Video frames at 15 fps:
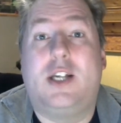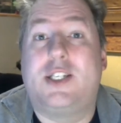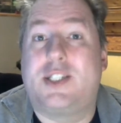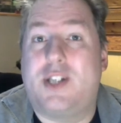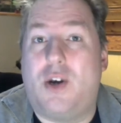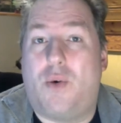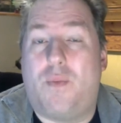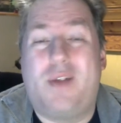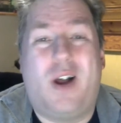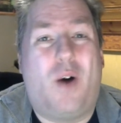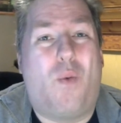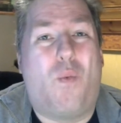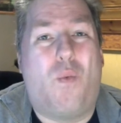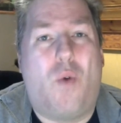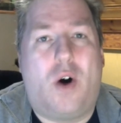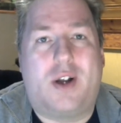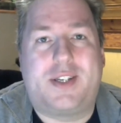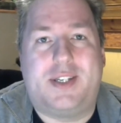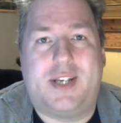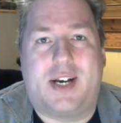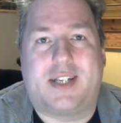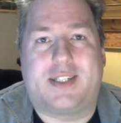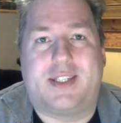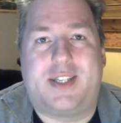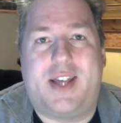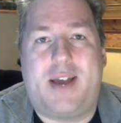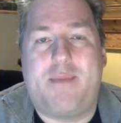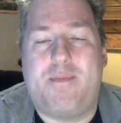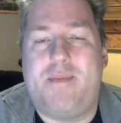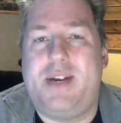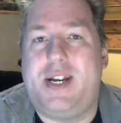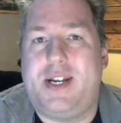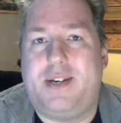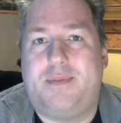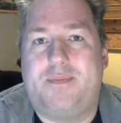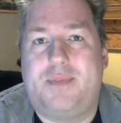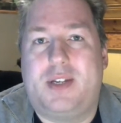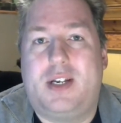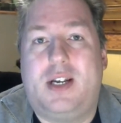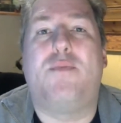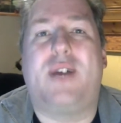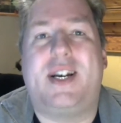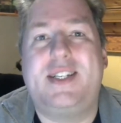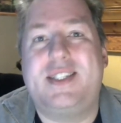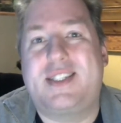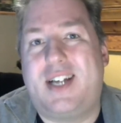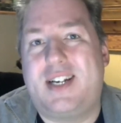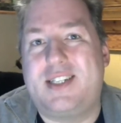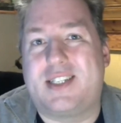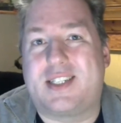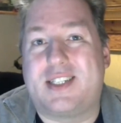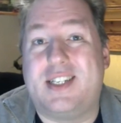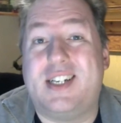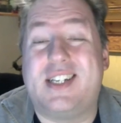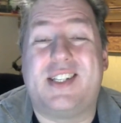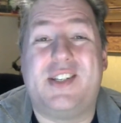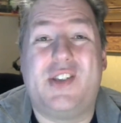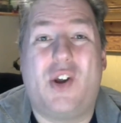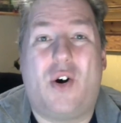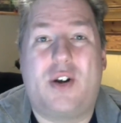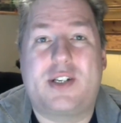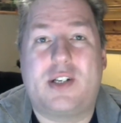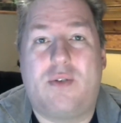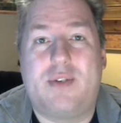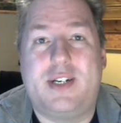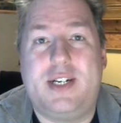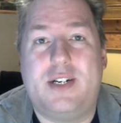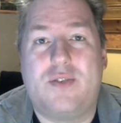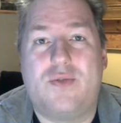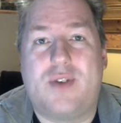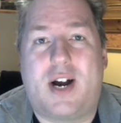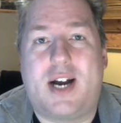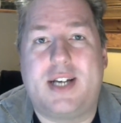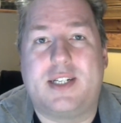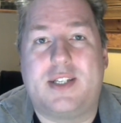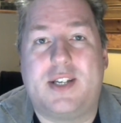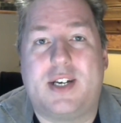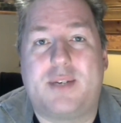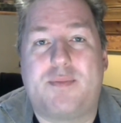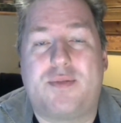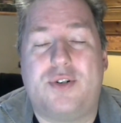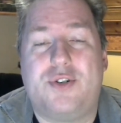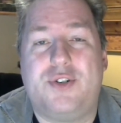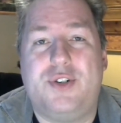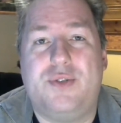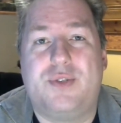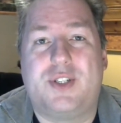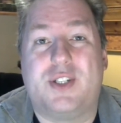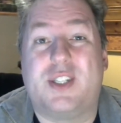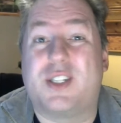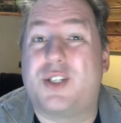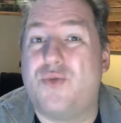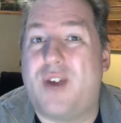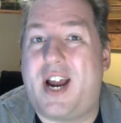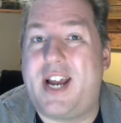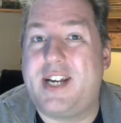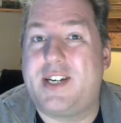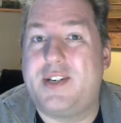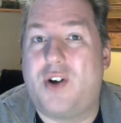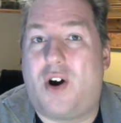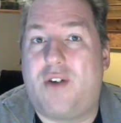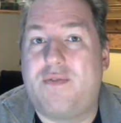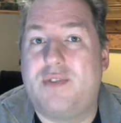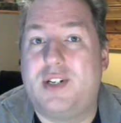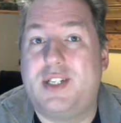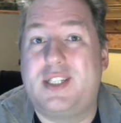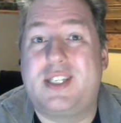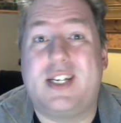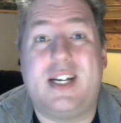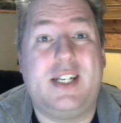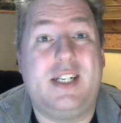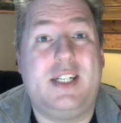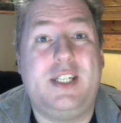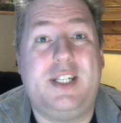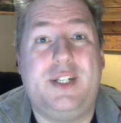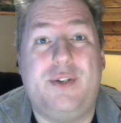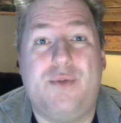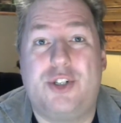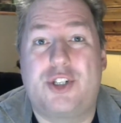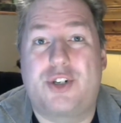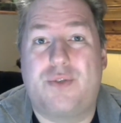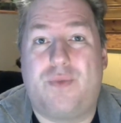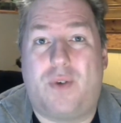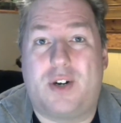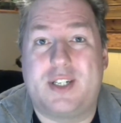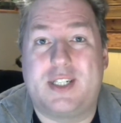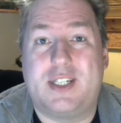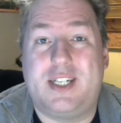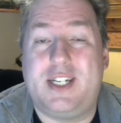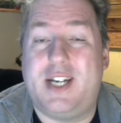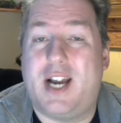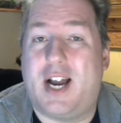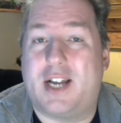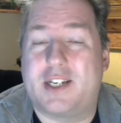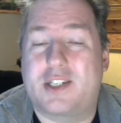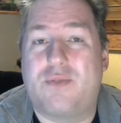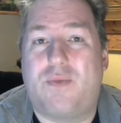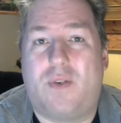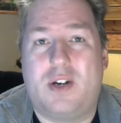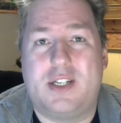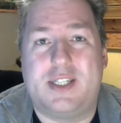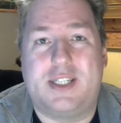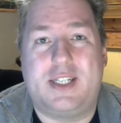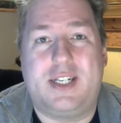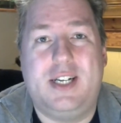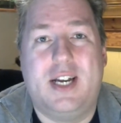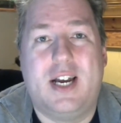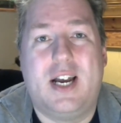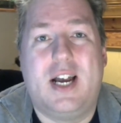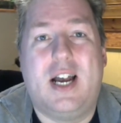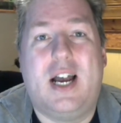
So, what does that mean? Brandon Sanderson is not only a writer that produces great novels in huge quantity and quality,